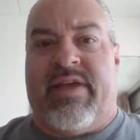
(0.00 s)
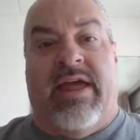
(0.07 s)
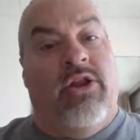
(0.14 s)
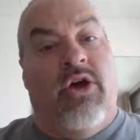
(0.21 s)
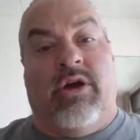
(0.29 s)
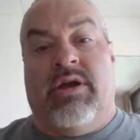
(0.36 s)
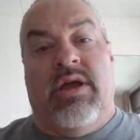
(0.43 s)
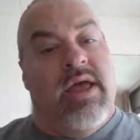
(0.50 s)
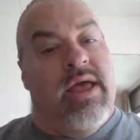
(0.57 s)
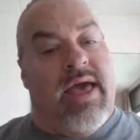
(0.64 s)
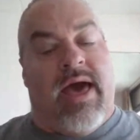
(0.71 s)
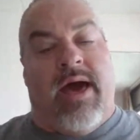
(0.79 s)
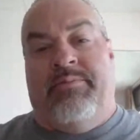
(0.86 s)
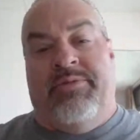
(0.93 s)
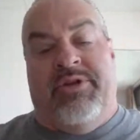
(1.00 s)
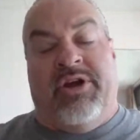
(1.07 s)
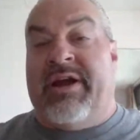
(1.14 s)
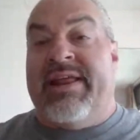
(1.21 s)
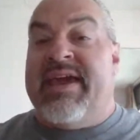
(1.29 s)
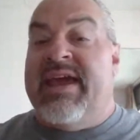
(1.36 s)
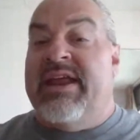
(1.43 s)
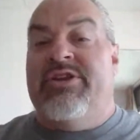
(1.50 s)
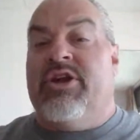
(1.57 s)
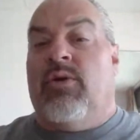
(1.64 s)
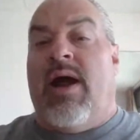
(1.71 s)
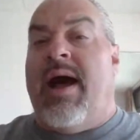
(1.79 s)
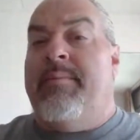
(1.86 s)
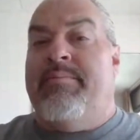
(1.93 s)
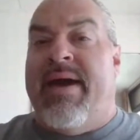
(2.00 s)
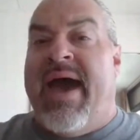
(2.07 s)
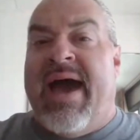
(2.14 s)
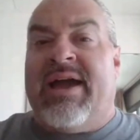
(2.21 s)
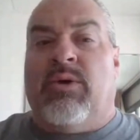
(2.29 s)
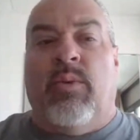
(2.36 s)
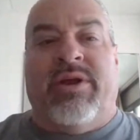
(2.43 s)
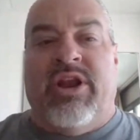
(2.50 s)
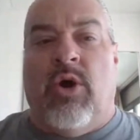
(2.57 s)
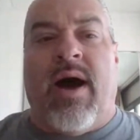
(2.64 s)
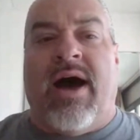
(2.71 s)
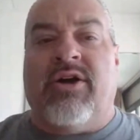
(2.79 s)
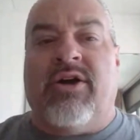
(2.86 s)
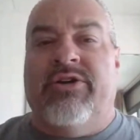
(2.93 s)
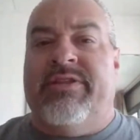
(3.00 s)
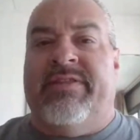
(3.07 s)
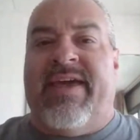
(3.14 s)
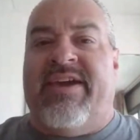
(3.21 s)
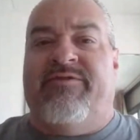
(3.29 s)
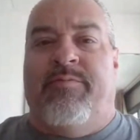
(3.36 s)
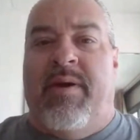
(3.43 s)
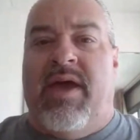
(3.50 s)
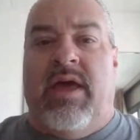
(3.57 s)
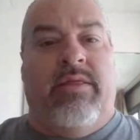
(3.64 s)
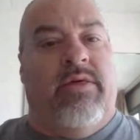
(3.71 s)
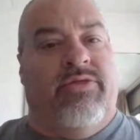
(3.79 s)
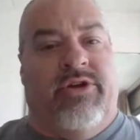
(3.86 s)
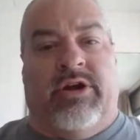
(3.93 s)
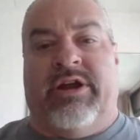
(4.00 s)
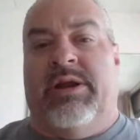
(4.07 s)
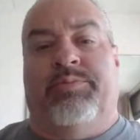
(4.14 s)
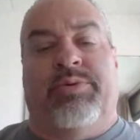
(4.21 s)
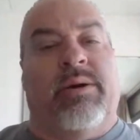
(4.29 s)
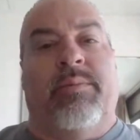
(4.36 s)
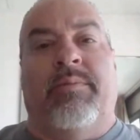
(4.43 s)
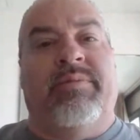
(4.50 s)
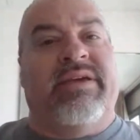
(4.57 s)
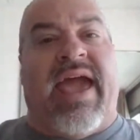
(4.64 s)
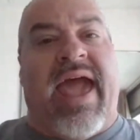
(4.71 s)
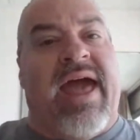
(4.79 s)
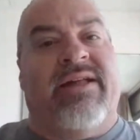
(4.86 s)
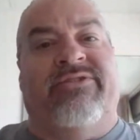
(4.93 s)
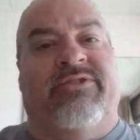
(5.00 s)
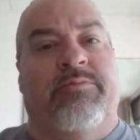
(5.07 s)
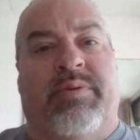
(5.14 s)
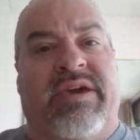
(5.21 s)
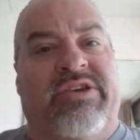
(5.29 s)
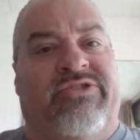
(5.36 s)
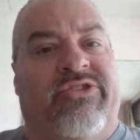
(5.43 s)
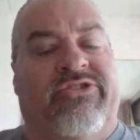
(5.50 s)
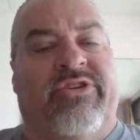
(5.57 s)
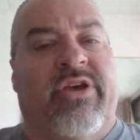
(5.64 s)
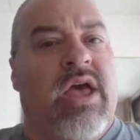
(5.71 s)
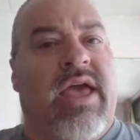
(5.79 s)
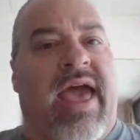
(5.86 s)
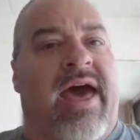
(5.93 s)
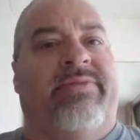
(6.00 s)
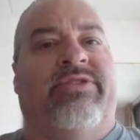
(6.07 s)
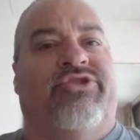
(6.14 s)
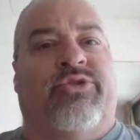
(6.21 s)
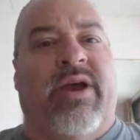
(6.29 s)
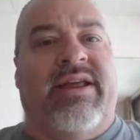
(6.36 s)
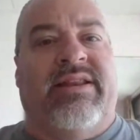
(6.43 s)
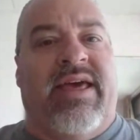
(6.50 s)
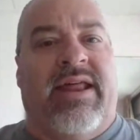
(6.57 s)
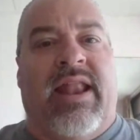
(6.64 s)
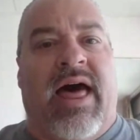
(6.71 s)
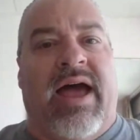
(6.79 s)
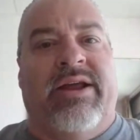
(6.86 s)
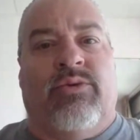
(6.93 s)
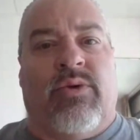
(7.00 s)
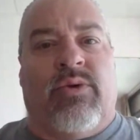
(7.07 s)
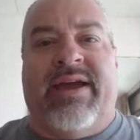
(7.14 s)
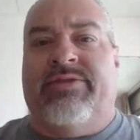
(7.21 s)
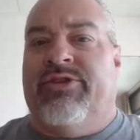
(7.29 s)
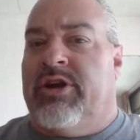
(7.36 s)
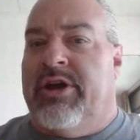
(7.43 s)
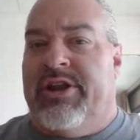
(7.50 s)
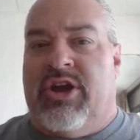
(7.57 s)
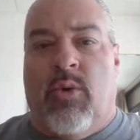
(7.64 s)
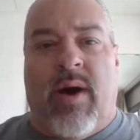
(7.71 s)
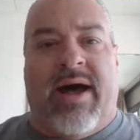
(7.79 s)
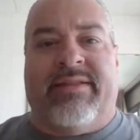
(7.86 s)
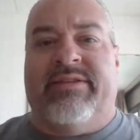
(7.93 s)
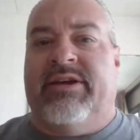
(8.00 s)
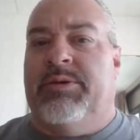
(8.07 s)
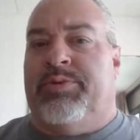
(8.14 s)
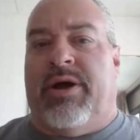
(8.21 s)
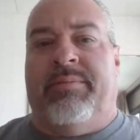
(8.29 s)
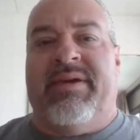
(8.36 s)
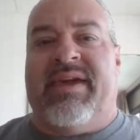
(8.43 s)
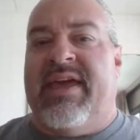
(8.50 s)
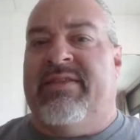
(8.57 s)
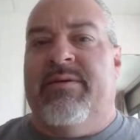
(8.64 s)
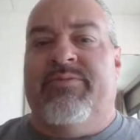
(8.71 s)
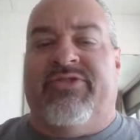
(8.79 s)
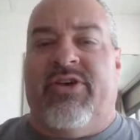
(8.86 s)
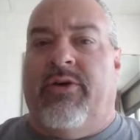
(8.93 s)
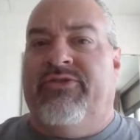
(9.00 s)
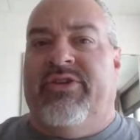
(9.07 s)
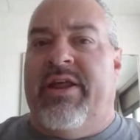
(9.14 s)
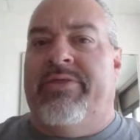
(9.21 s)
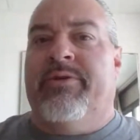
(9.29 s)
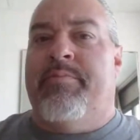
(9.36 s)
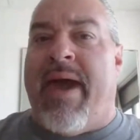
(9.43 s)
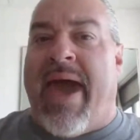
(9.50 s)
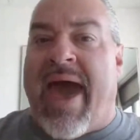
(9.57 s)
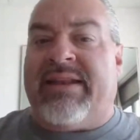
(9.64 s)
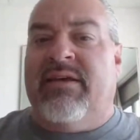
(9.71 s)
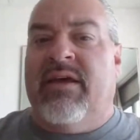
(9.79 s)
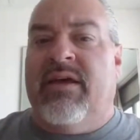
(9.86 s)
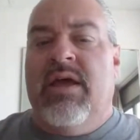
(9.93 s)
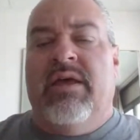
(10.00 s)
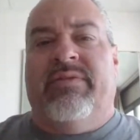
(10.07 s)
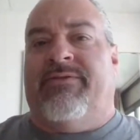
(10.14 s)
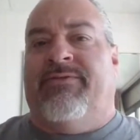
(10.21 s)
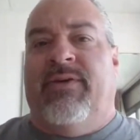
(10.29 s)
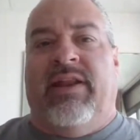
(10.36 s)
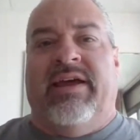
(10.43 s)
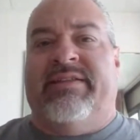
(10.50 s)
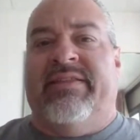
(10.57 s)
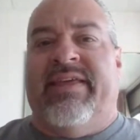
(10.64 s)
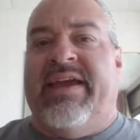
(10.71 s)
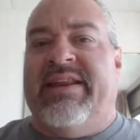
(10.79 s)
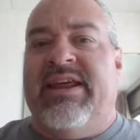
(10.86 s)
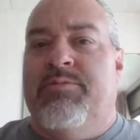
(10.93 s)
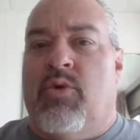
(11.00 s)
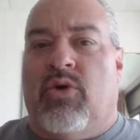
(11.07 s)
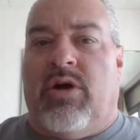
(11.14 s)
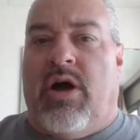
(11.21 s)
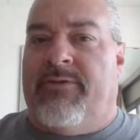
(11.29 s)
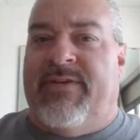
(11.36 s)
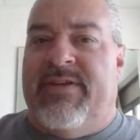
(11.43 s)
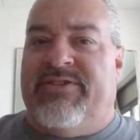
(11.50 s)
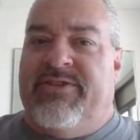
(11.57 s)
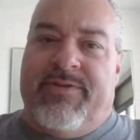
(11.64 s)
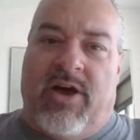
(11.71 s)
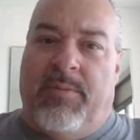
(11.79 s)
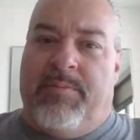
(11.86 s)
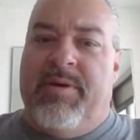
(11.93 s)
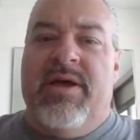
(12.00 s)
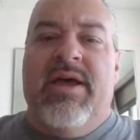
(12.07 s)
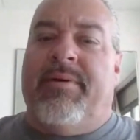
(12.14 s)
And look, they're going to get DeGrom back. We know how good that they've been. They're going to probably add some pieces at the trade deadline, right? They're going to go out there and probably get themselves another bat. They feel like that they need more offensive help.